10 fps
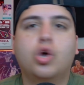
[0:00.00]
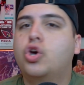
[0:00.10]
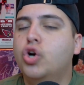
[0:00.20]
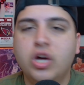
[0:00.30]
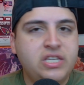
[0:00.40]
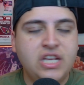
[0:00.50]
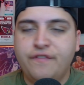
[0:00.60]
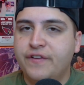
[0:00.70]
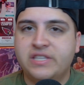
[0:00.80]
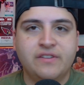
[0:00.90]
good
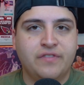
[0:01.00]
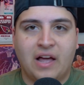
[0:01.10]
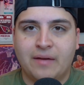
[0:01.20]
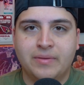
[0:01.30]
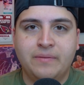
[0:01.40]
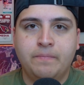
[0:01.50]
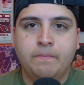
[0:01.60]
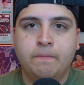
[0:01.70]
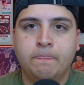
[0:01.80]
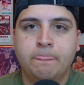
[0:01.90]
defensive lineman
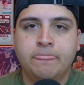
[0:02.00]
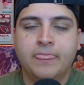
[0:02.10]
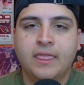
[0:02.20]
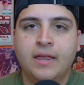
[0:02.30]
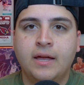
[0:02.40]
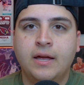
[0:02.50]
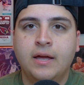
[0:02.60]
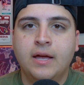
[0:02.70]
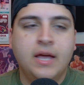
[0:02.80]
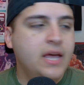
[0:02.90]

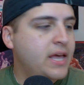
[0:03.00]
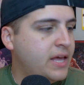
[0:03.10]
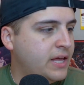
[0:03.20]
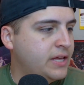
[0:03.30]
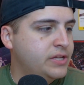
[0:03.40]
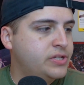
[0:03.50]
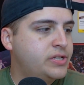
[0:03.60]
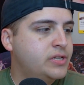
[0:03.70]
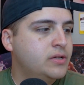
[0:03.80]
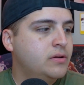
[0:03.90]
is,